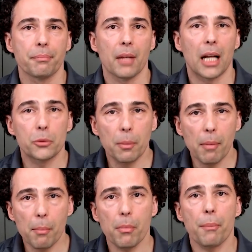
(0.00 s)
And
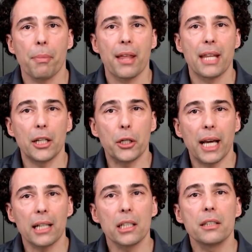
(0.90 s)
remember that you
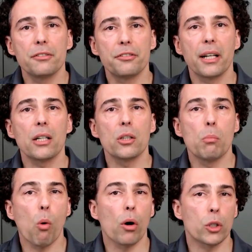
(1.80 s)
can configure a
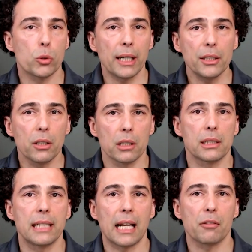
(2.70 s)
more granular
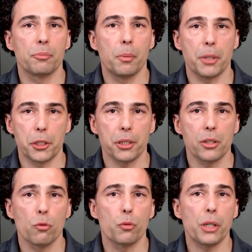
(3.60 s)
set of
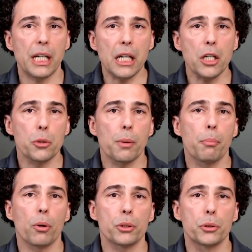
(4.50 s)
permissions for each
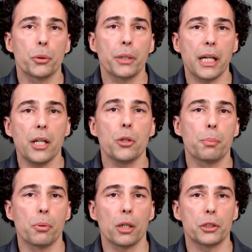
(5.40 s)
repository in your
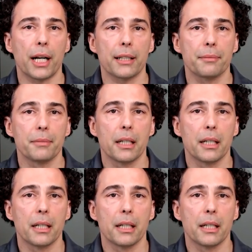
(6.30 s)
project.